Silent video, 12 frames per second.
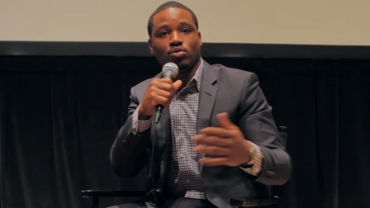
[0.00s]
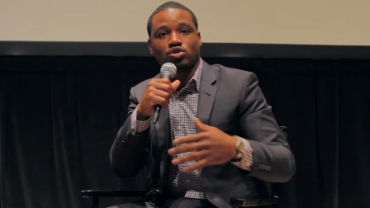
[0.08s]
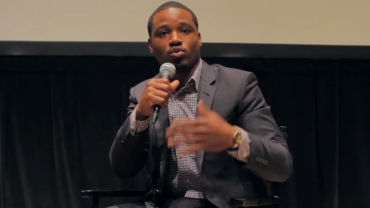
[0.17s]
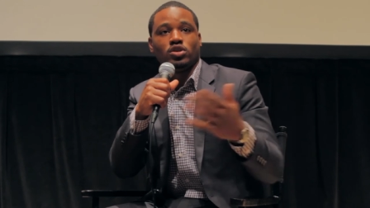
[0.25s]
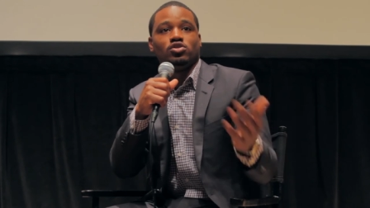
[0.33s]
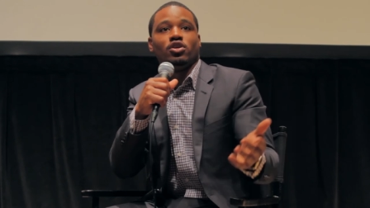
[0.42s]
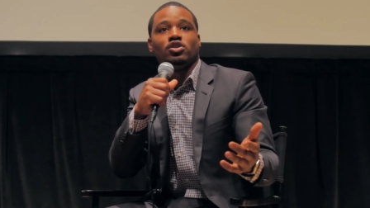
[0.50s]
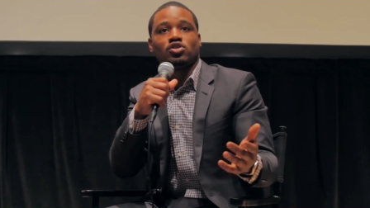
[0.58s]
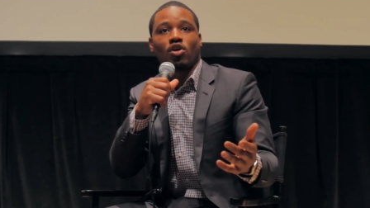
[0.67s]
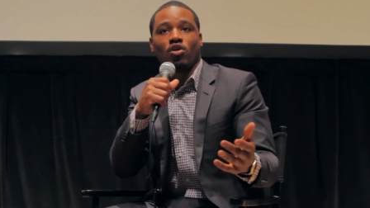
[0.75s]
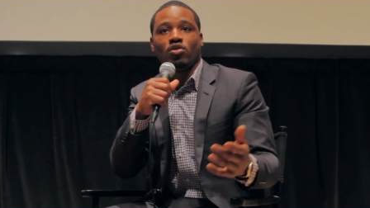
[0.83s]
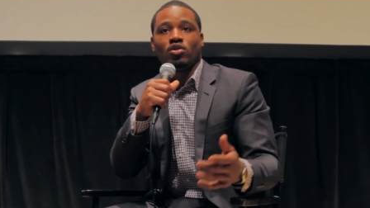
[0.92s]
who was 22 years
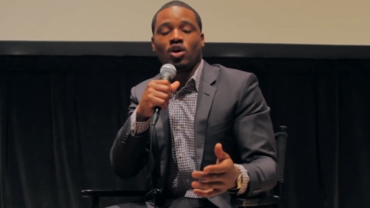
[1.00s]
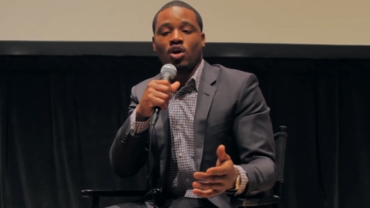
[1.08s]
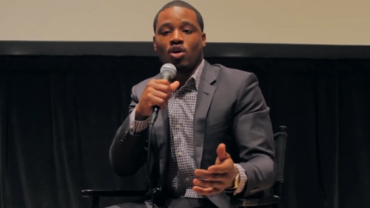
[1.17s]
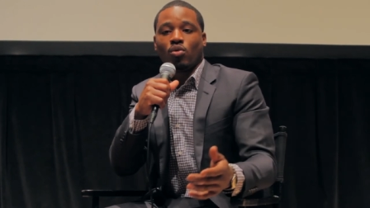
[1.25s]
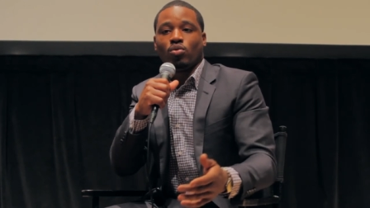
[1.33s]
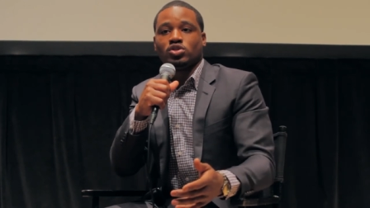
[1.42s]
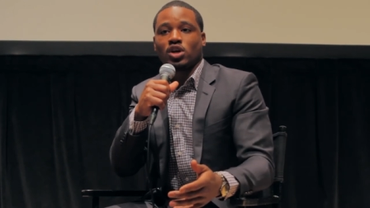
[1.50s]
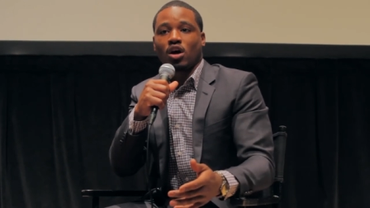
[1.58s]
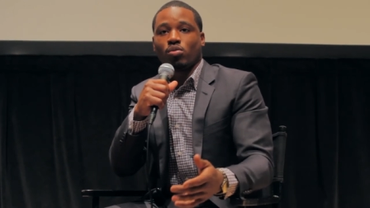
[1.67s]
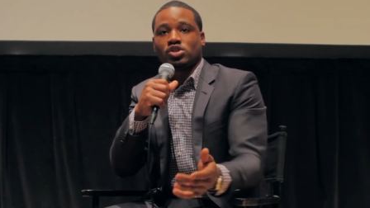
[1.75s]
old, was uh,